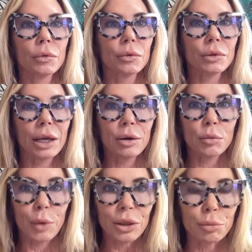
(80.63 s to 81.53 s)
that are
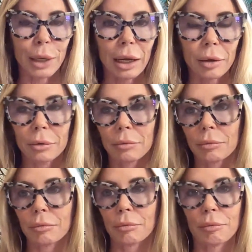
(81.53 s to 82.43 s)
with me,
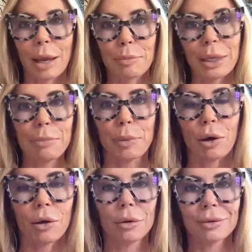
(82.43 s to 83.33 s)
my
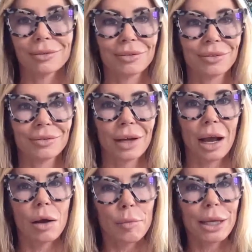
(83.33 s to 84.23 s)
people?
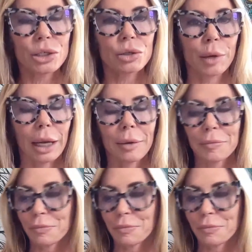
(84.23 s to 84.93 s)
How am I doing?